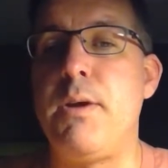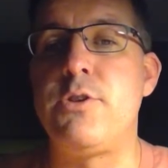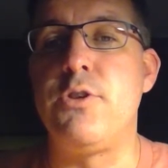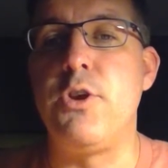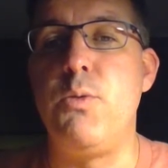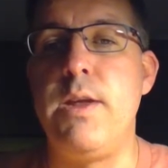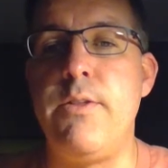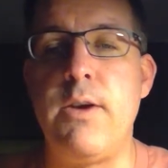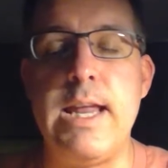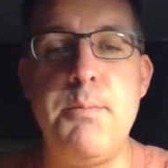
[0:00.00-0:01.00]
make sure you
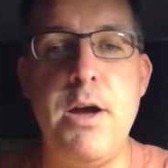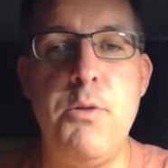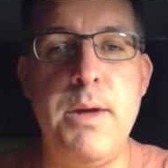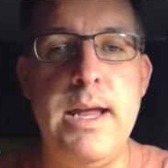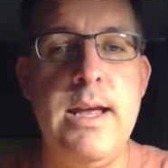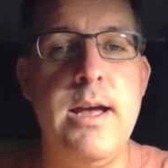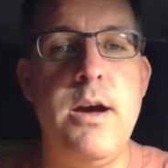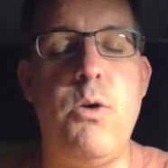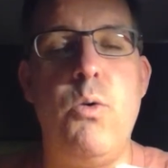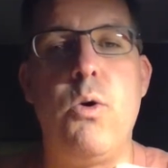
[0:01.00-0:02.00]
either email me
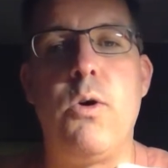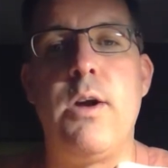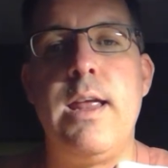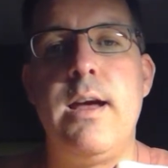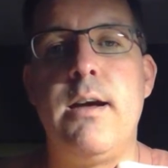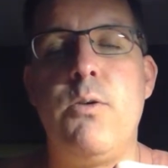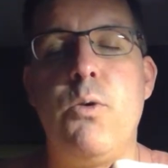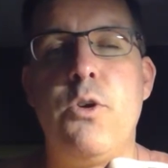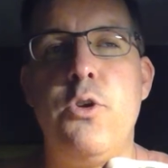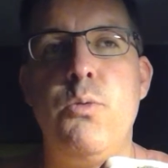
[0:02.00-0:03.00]
or
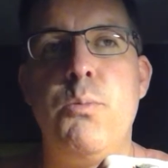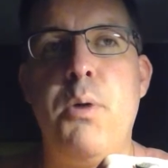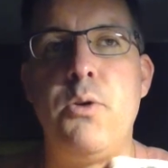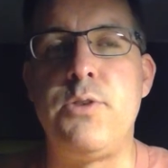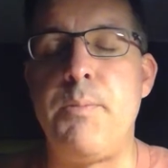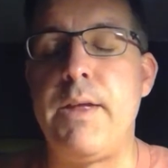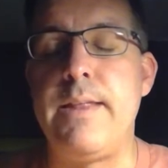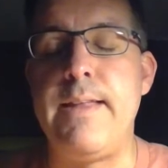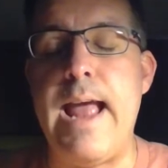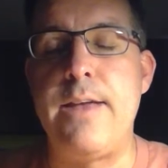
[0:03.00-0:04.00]
you post something
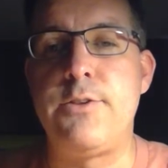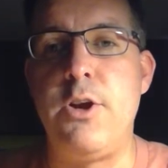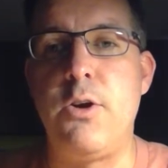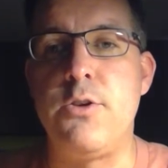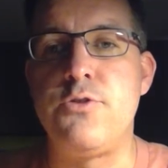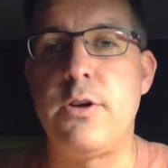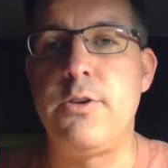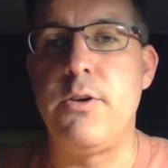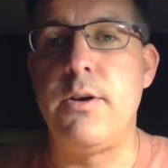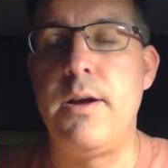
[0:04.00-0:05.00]
in the Ask Your
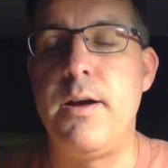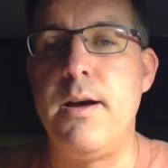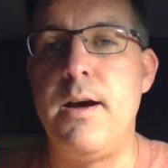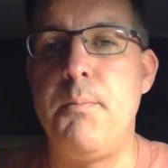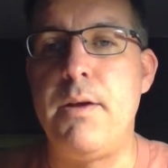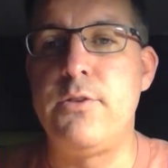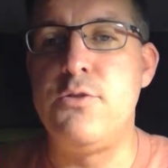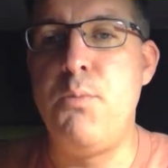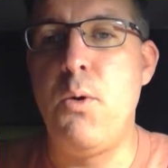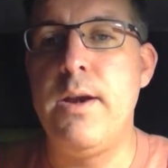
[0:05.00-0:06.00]
Instructor
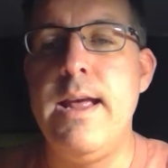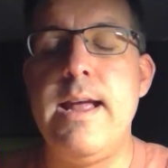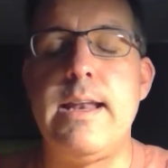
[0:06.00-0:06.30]
message board.